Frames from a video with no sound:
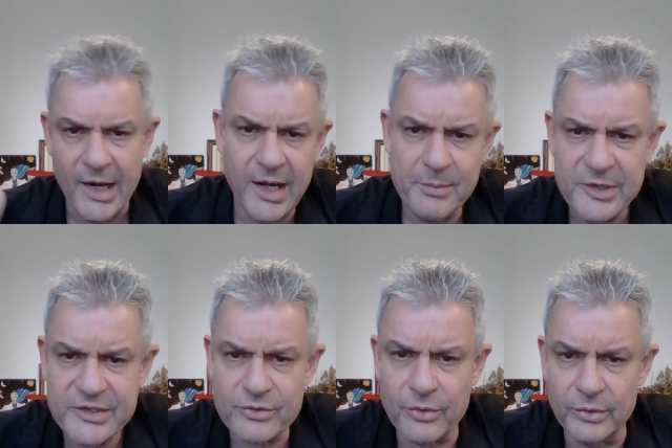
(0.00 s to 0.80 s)
let me
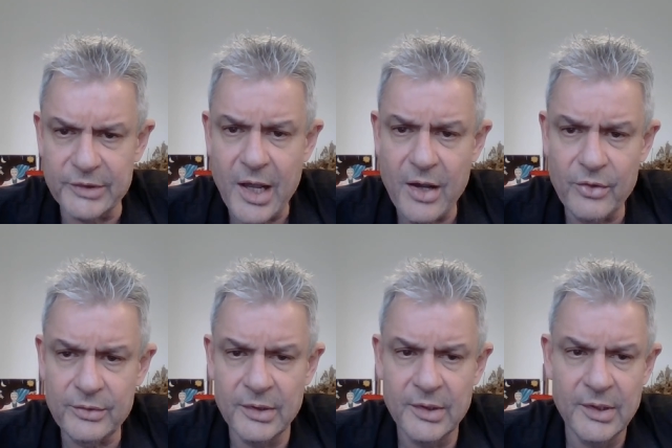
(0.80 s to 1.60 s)
scroll
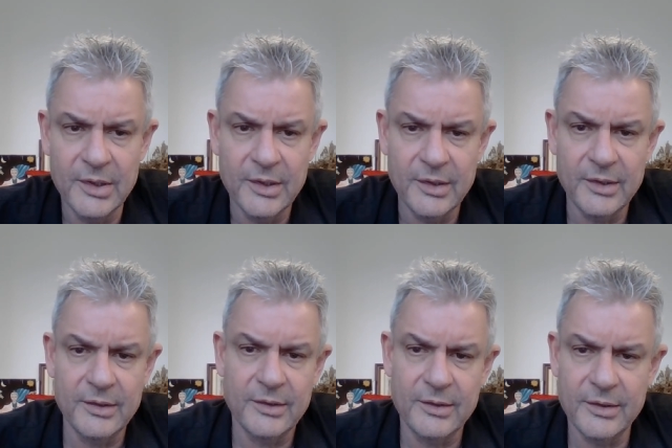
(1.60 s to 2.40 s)
down.
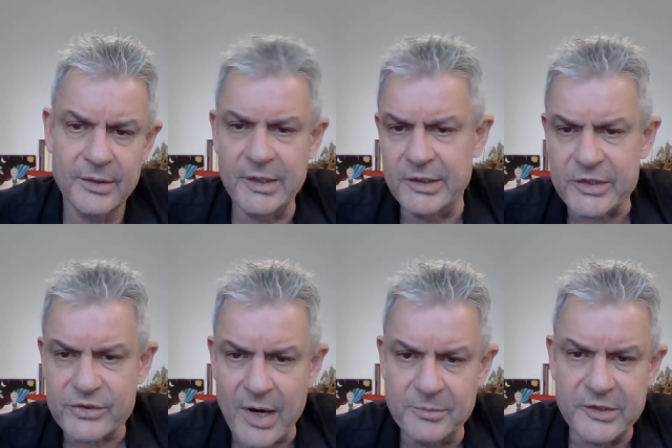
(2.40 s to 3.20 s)
They
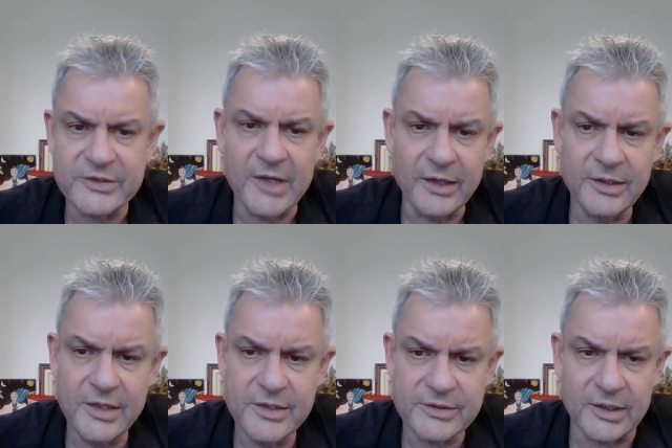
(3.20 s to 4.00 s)
describe the studies,